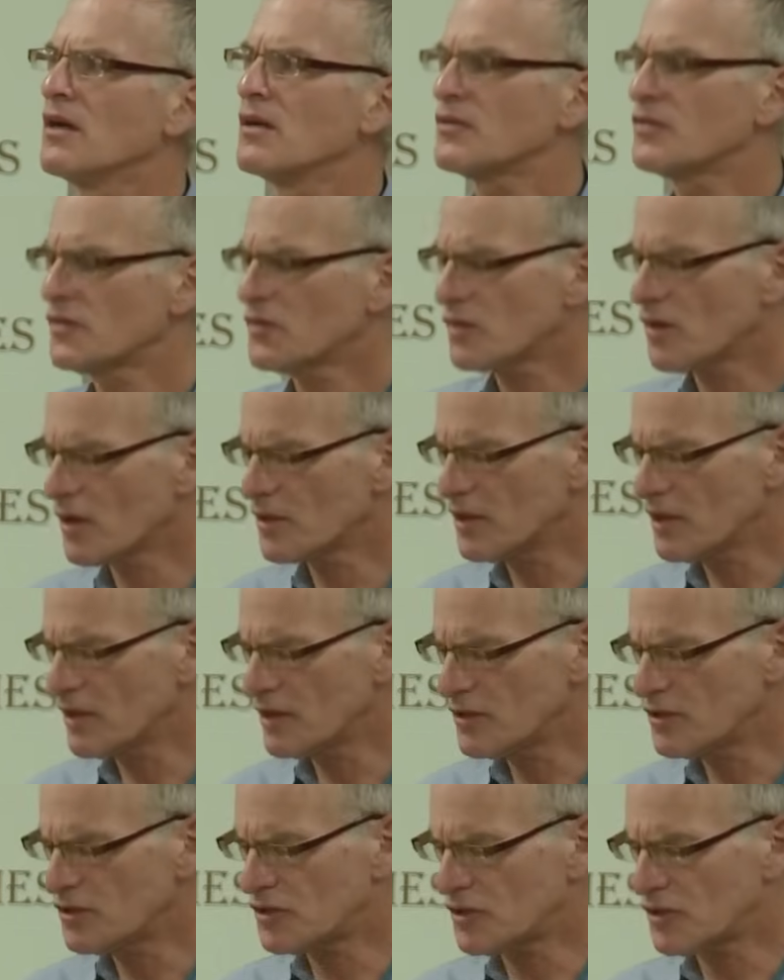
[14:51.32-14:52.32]
starting
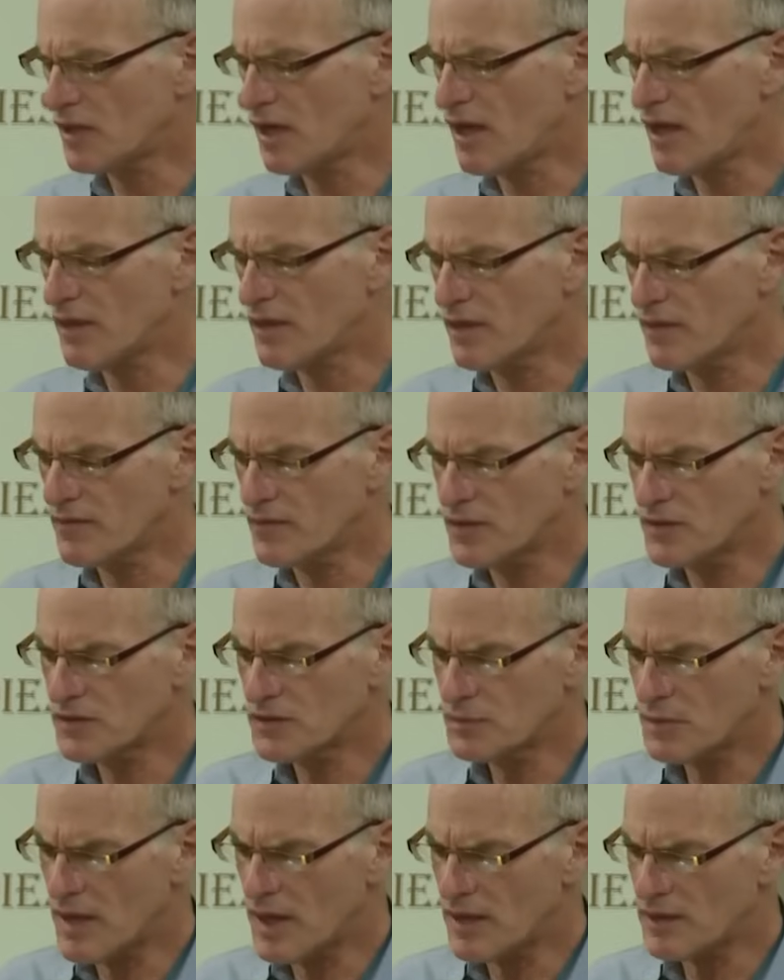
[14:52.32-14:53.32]
in July of
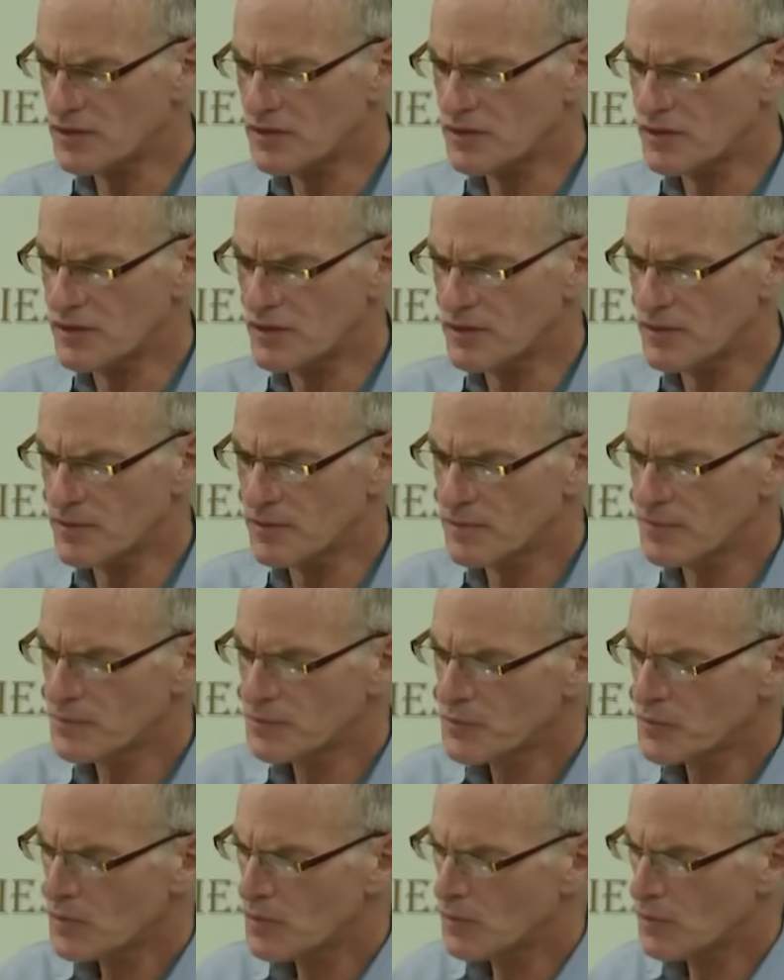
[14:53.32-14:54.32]
this past year,
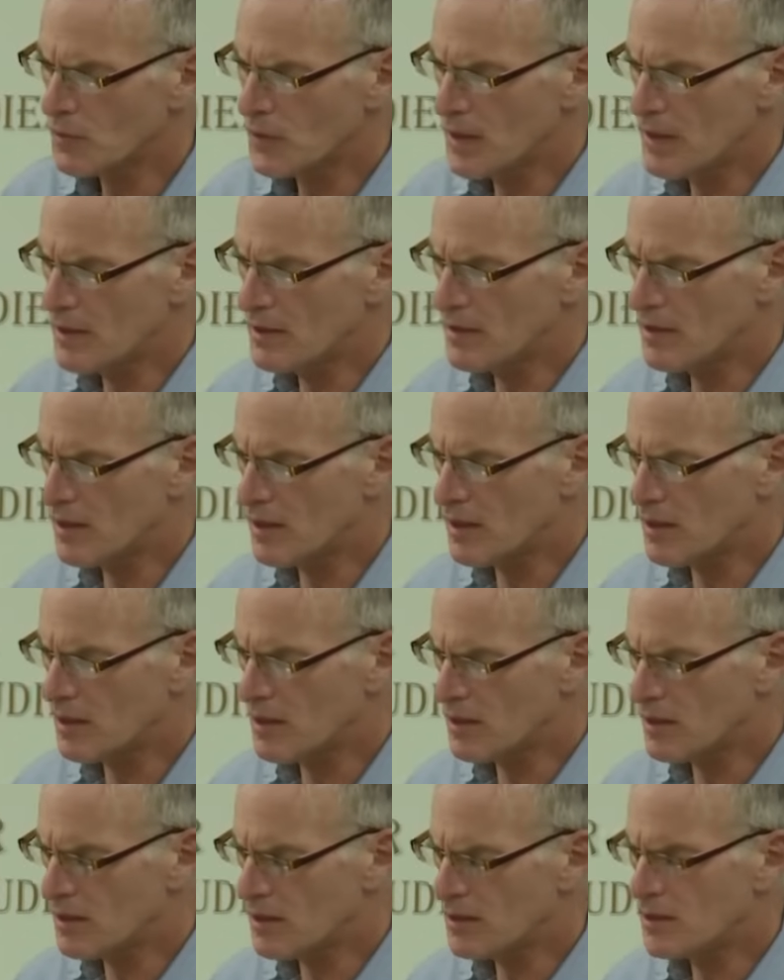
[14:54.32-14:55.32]
when
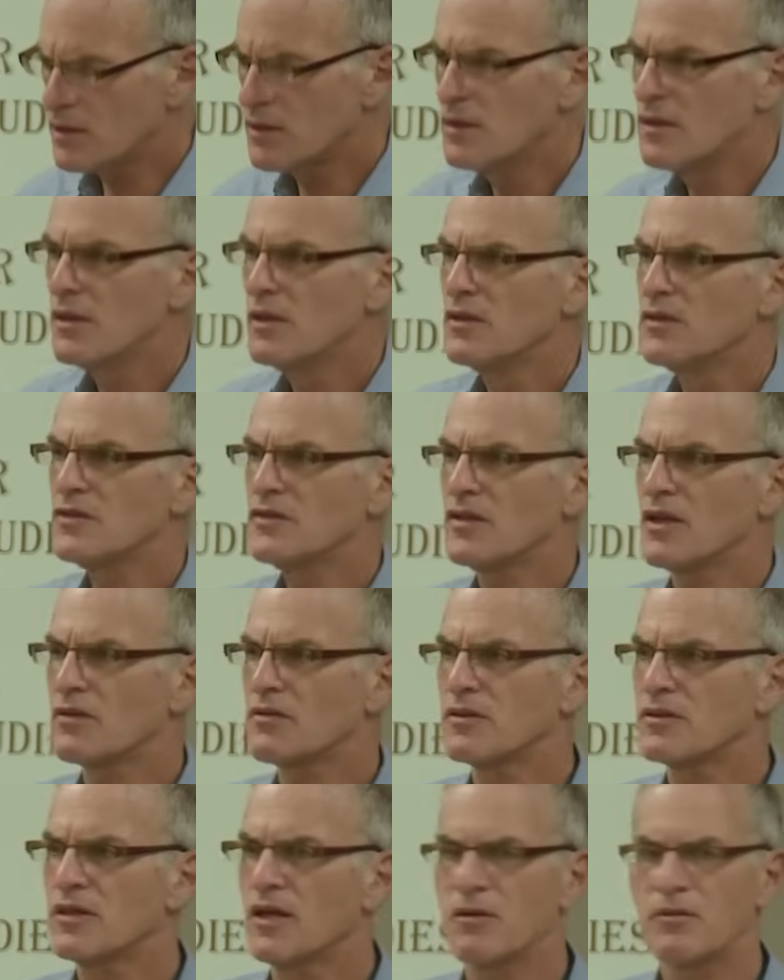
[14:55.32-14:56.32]

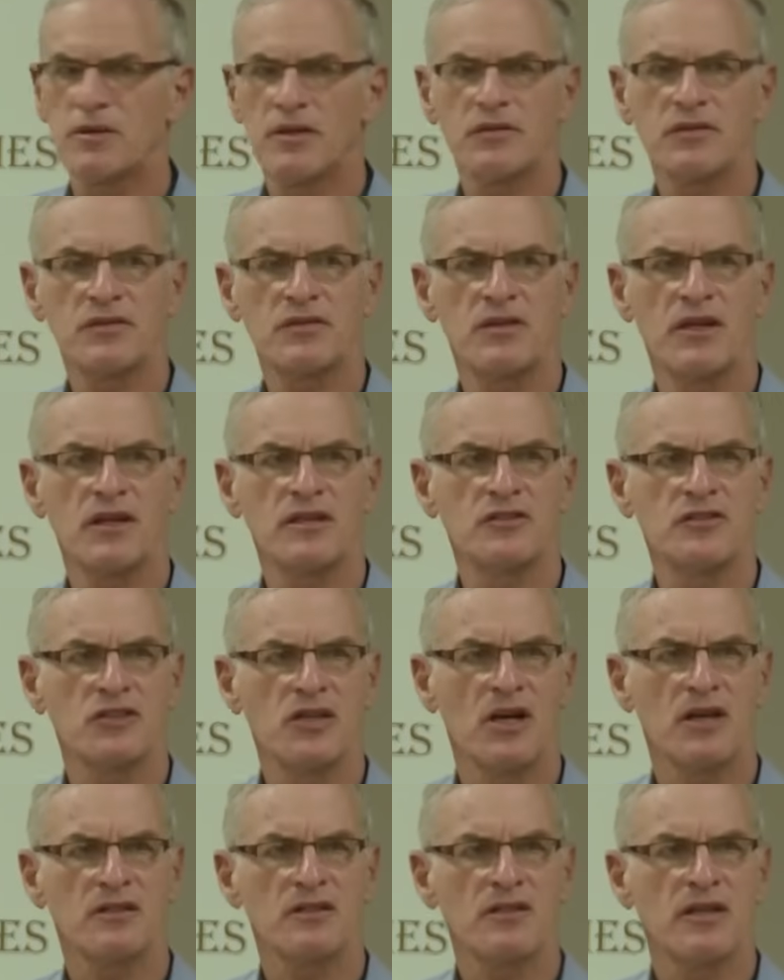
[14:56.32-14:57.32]
Secretary of State
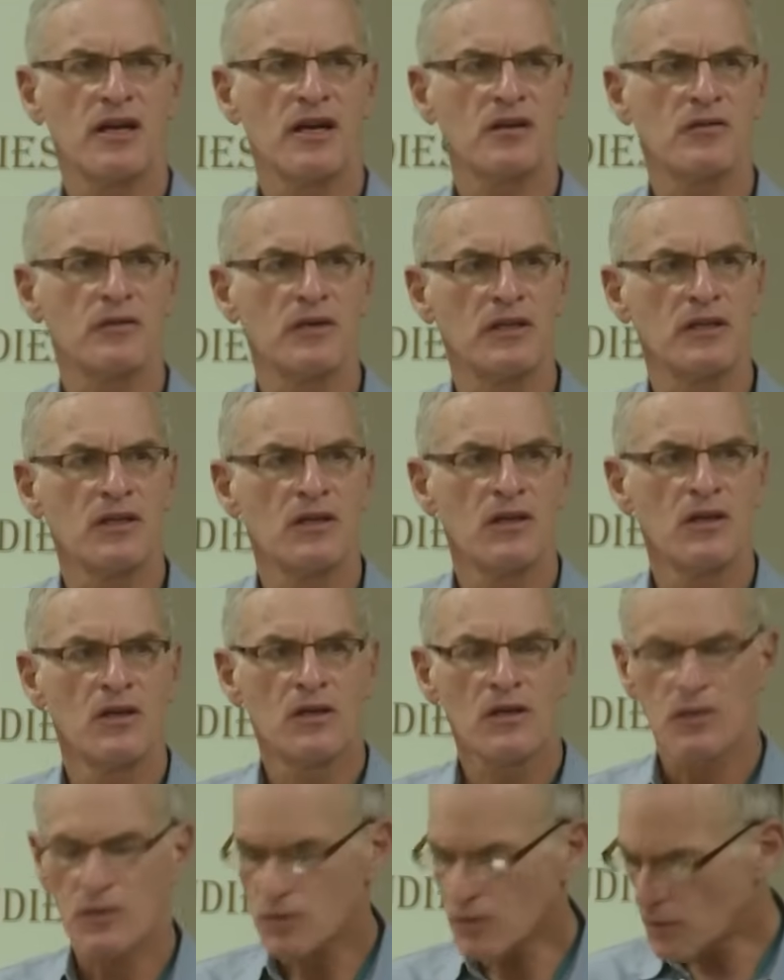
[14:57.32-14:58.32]
John Kerry
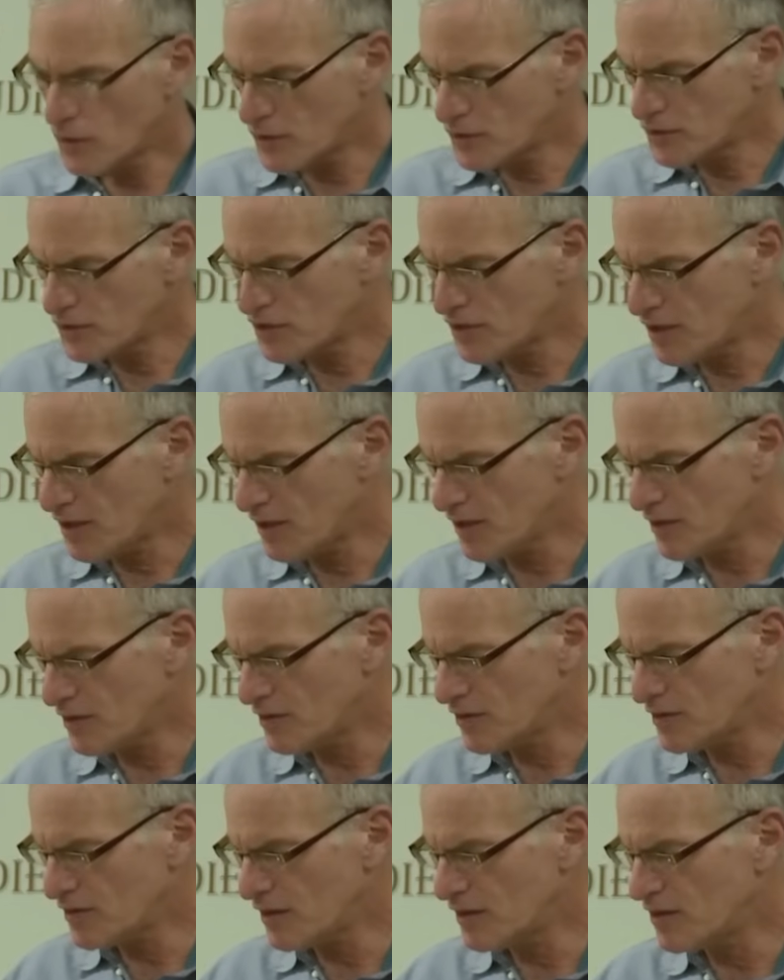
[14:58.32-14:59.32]
launched
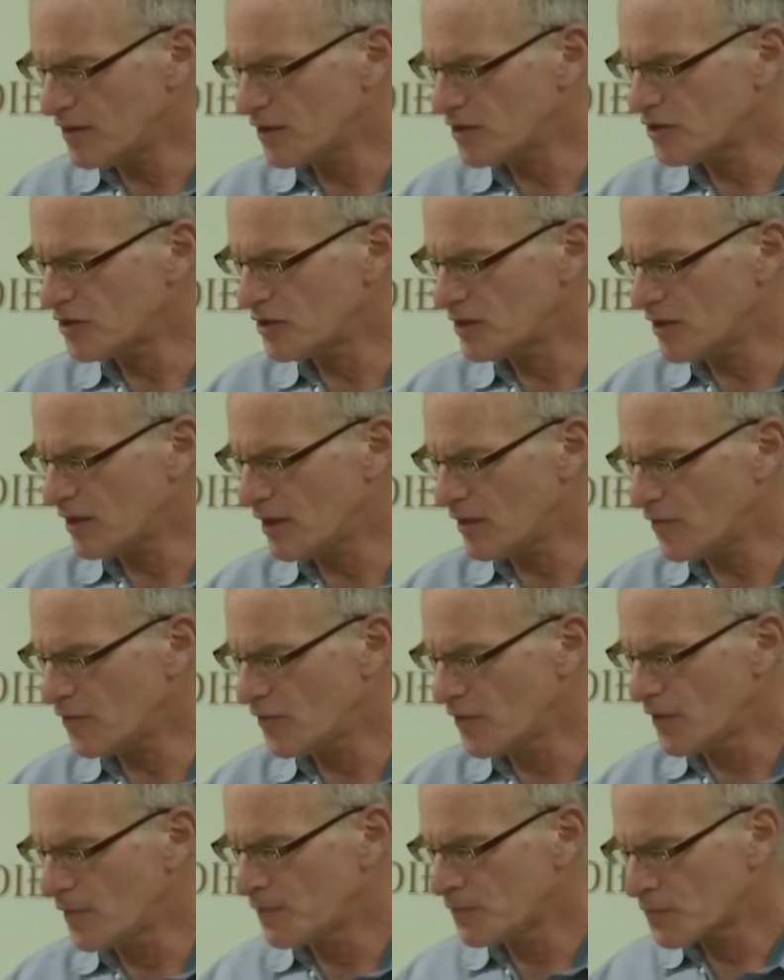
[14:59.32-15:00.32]
his
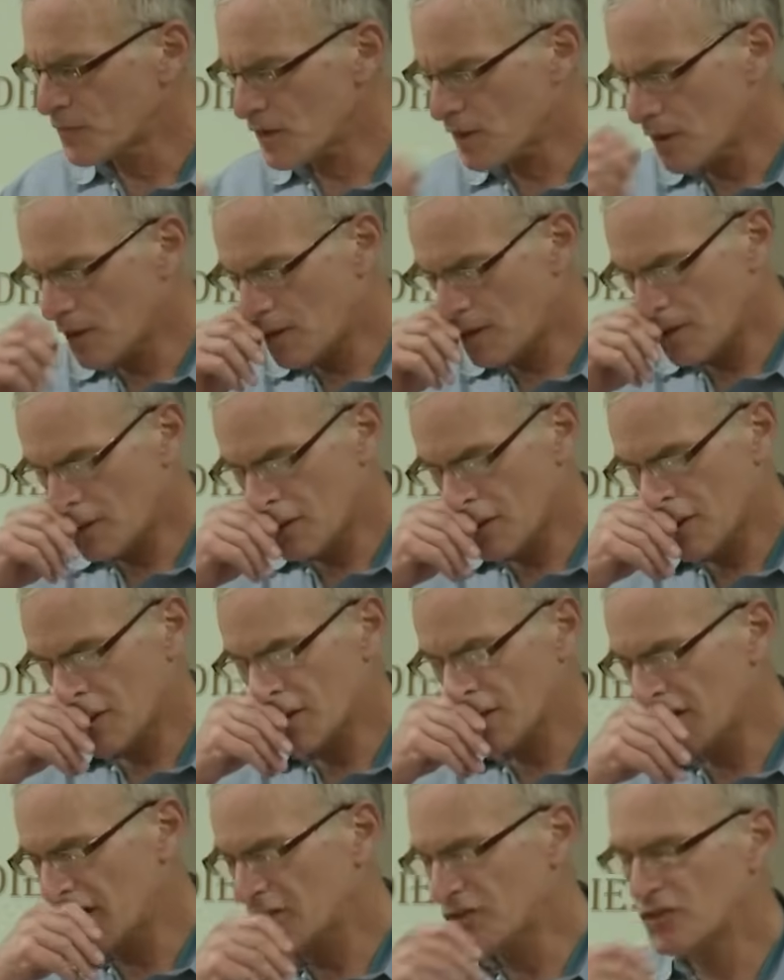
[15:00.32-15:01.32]
initiative,
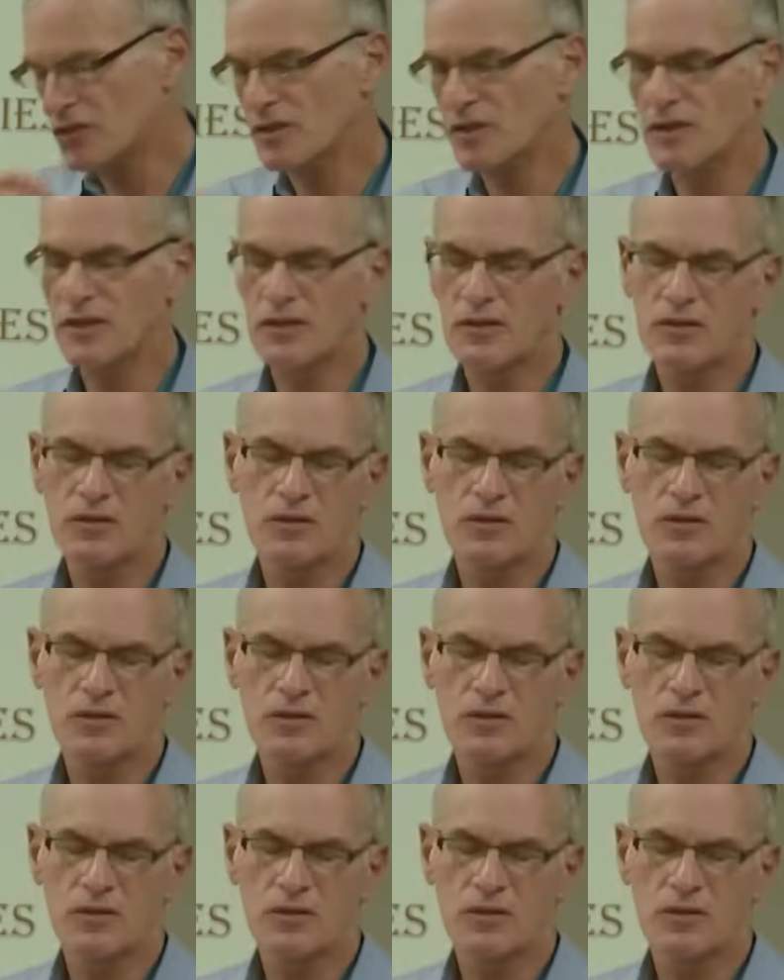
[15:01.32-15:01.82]
allegedly